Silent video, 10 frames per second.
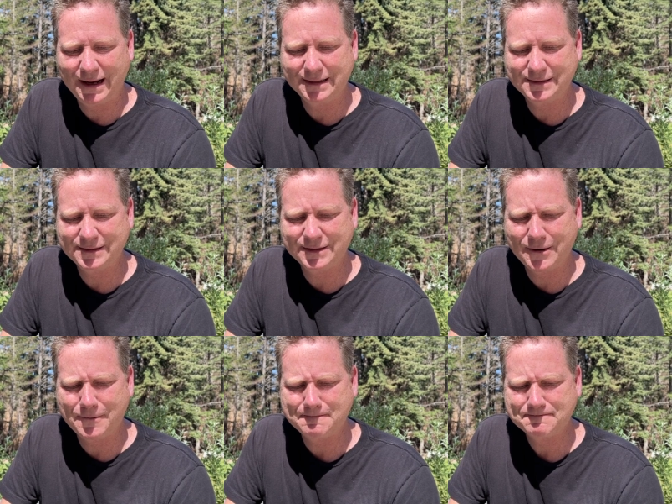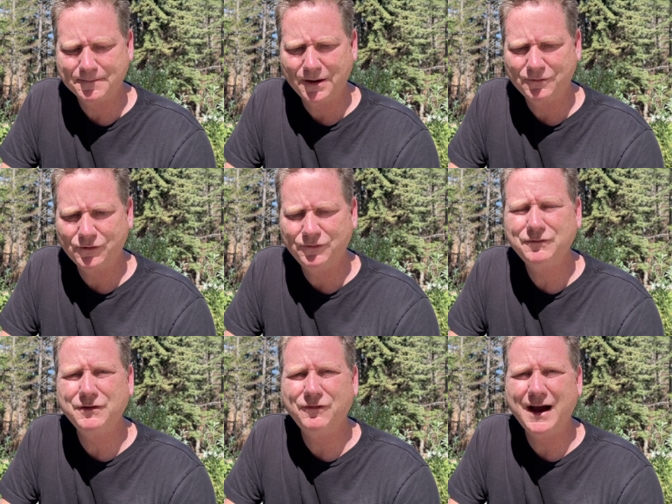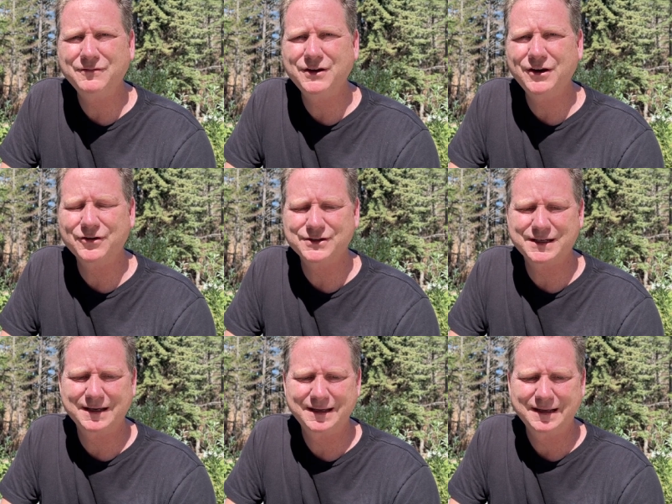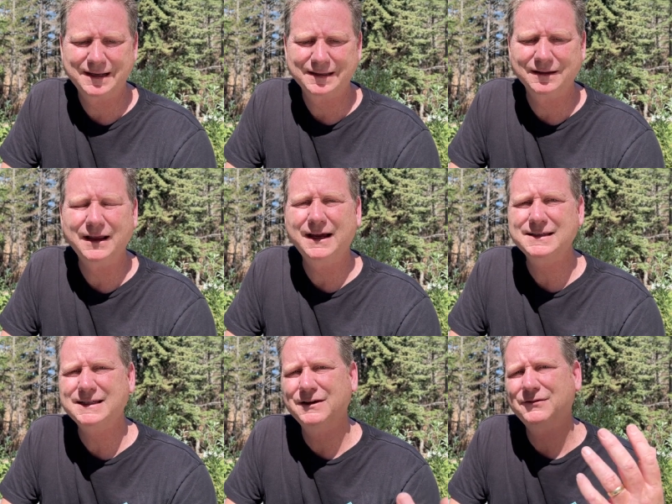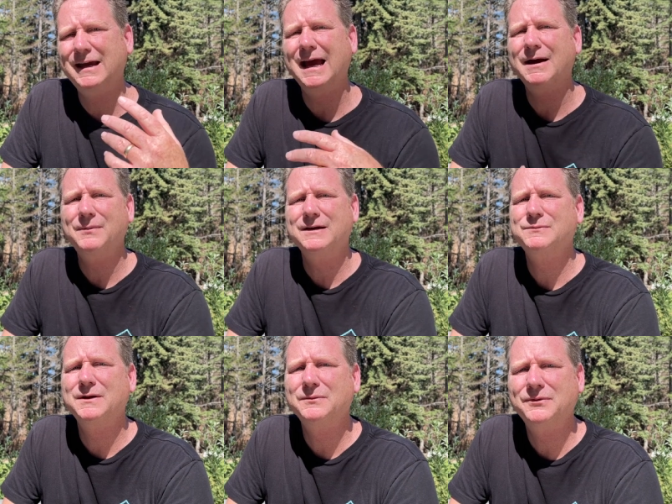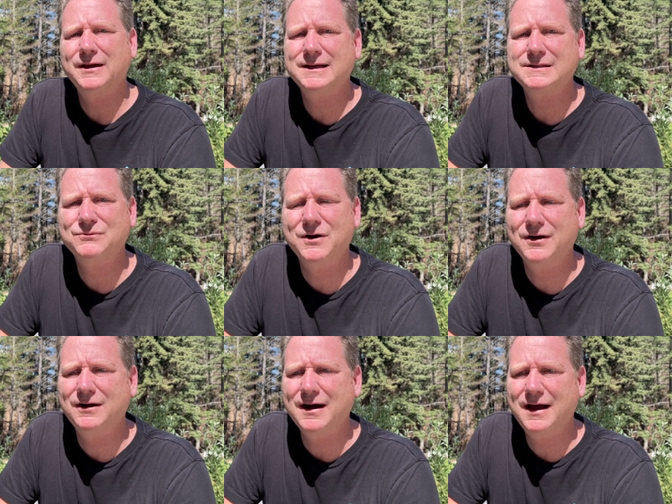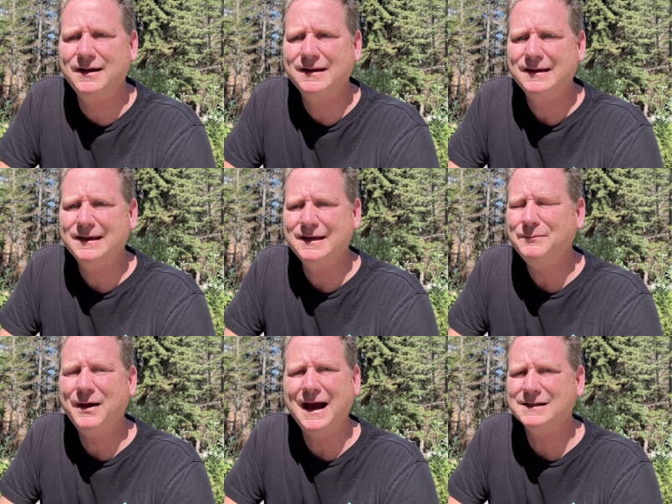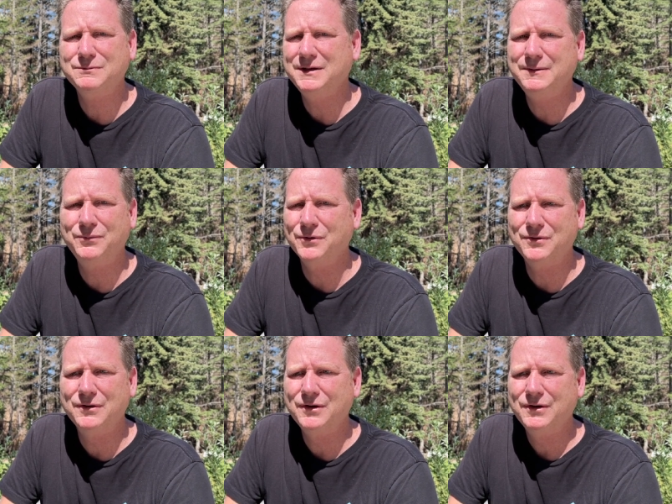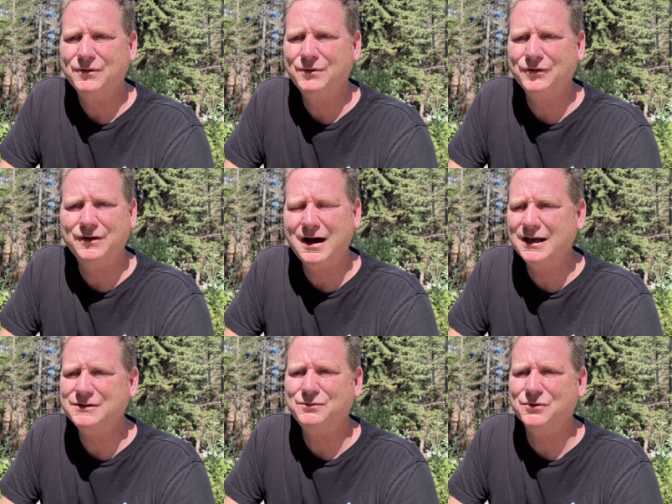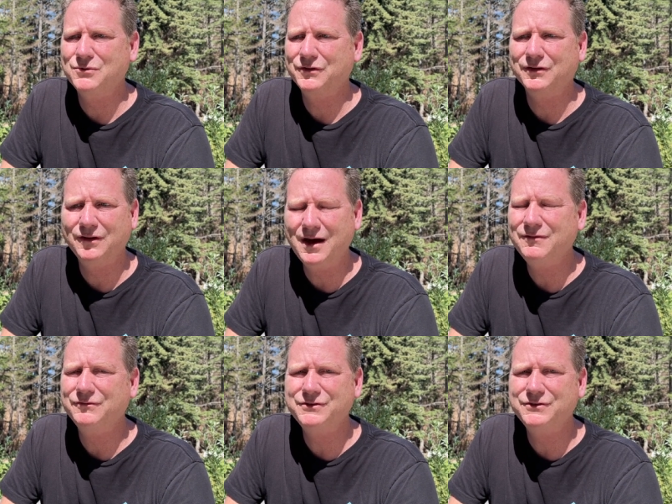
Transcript: And so for 55 years, the legacy of camp has been a place where God impacts people with the gospel, with the love of